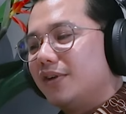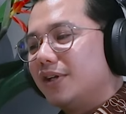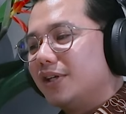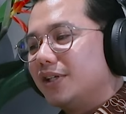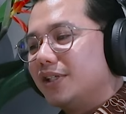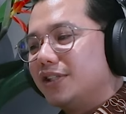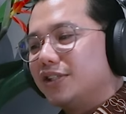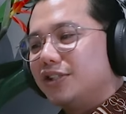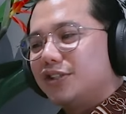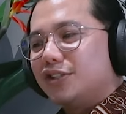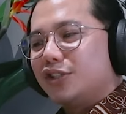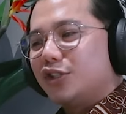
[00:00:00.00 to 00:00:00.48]

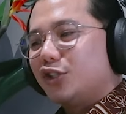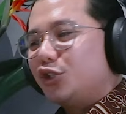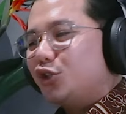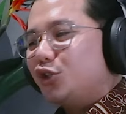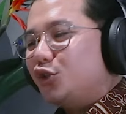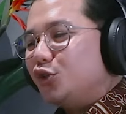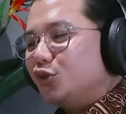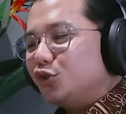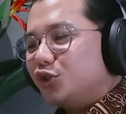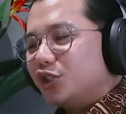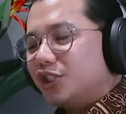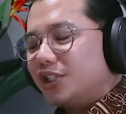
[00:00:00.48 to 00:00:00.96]
there's a
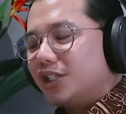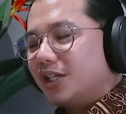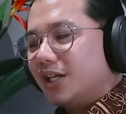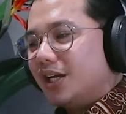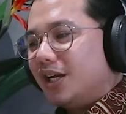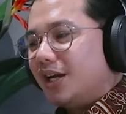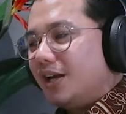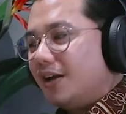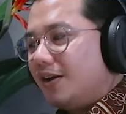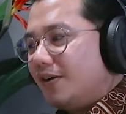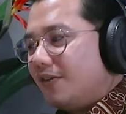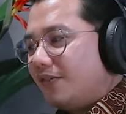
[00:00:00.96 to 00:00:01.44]
huge
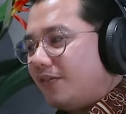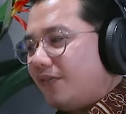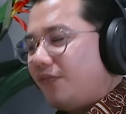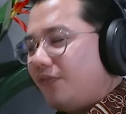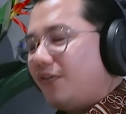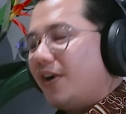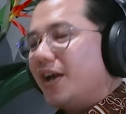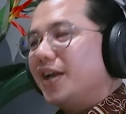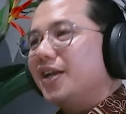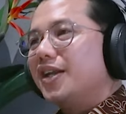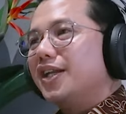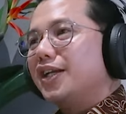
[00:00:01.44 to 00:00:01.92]

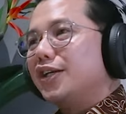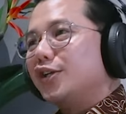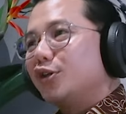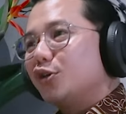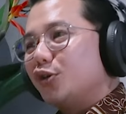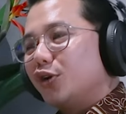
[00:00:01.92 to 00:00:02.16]
funding